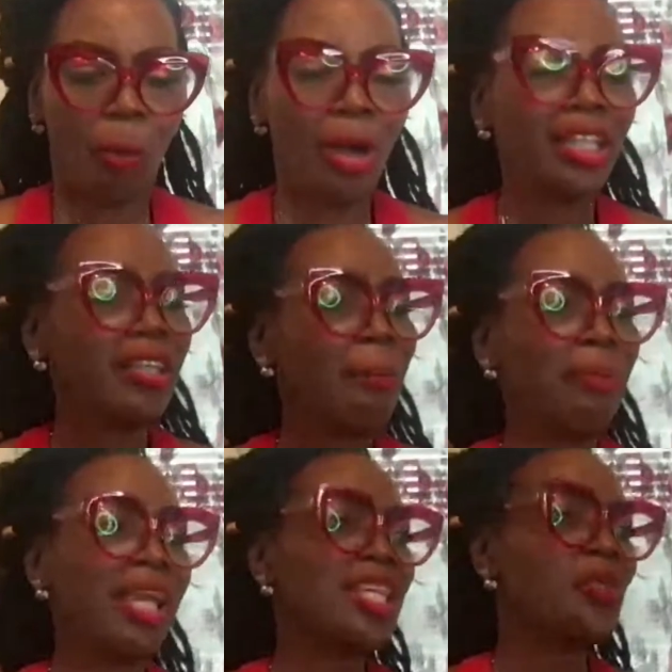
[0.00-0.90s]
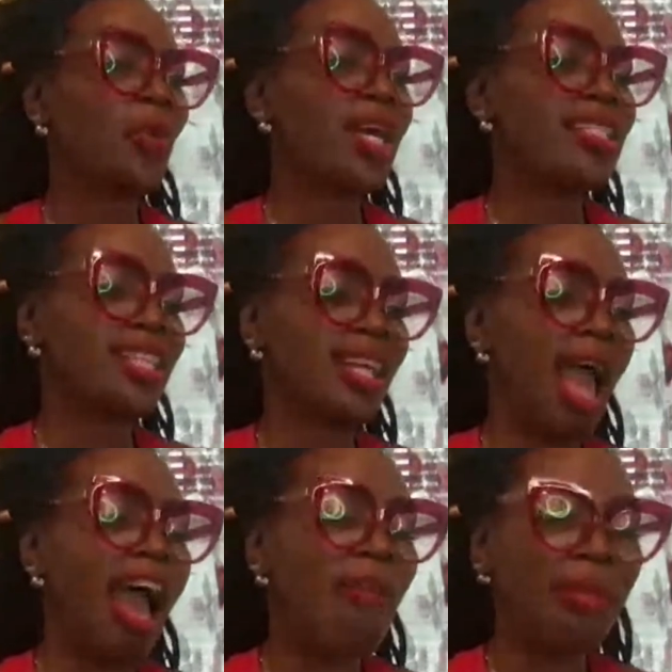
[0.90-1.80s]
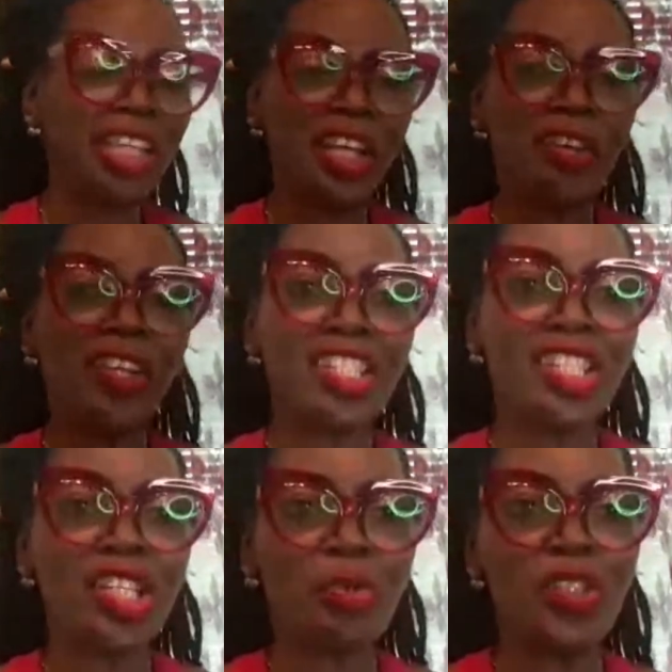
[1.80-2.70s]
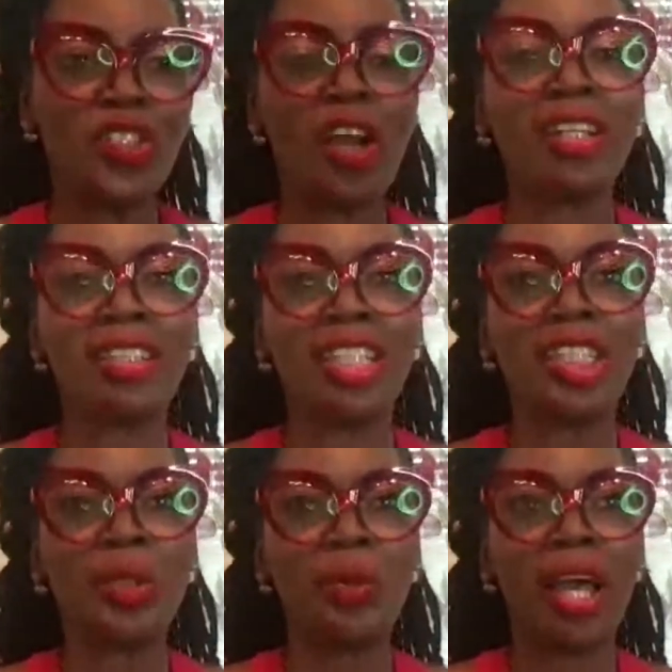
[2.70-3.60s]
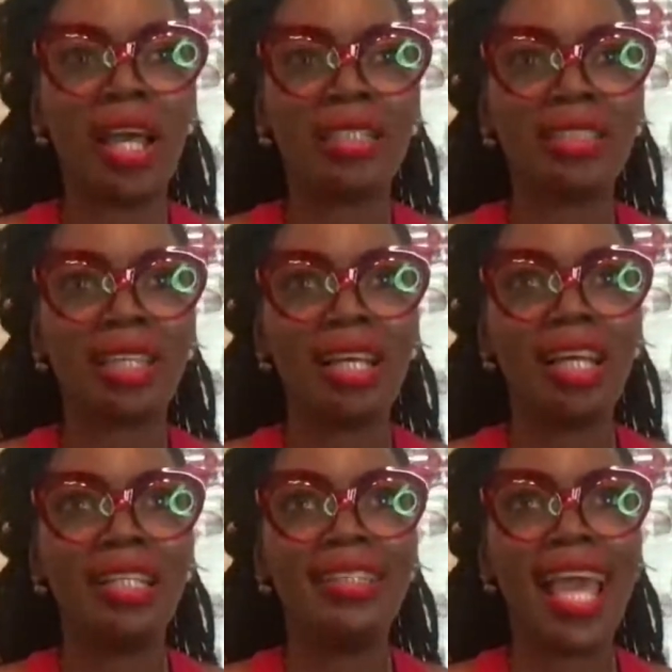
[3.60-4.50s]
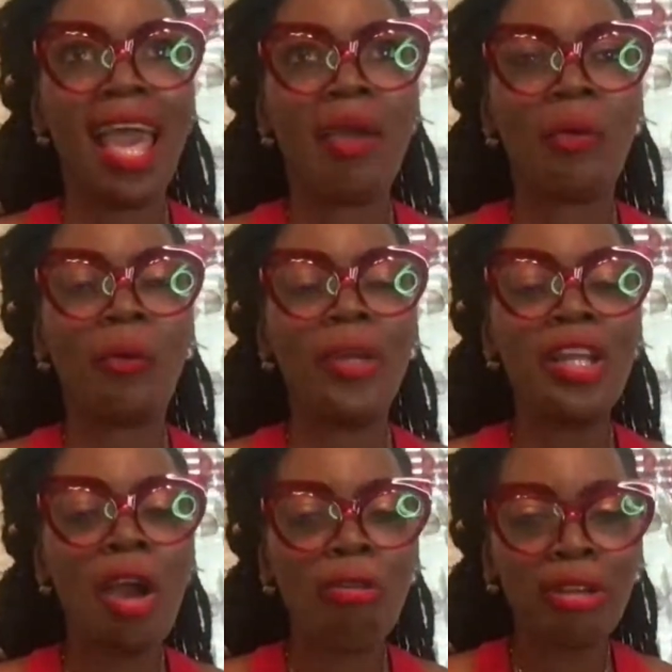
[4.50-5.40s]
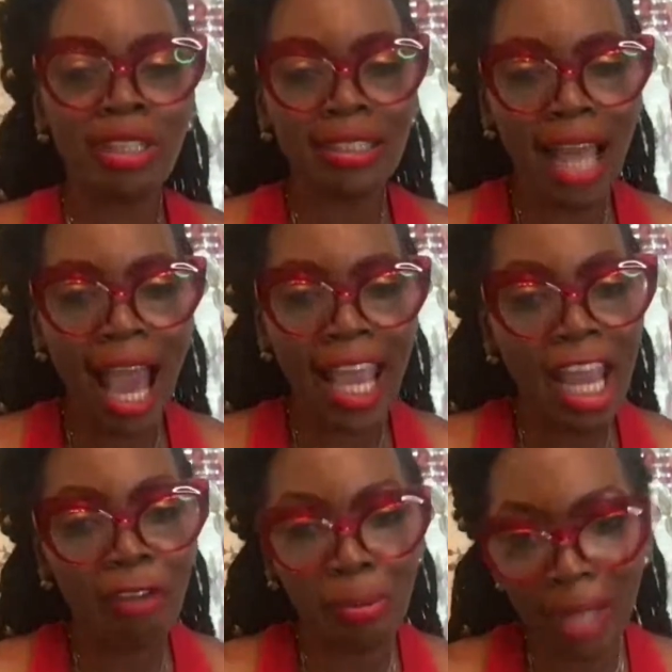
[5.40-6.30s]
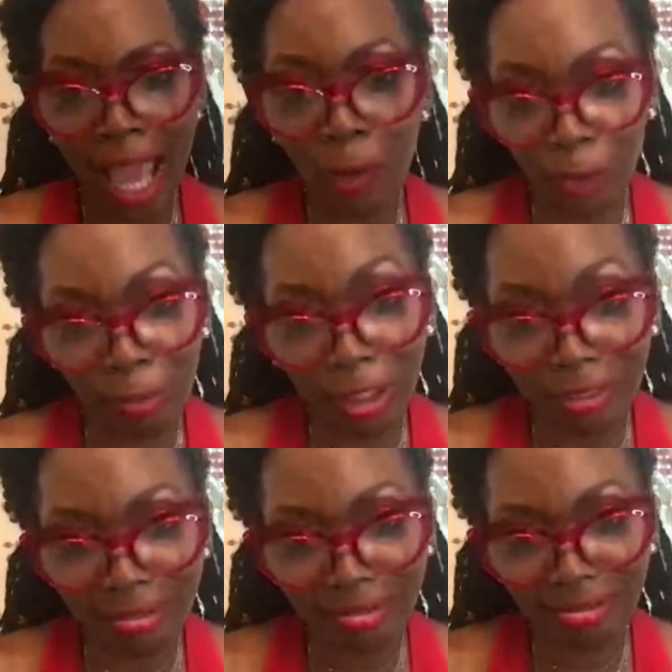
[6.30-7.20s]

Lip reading: One of the biggest ones that I've been hearing since we started this was that we are really not angry Black women.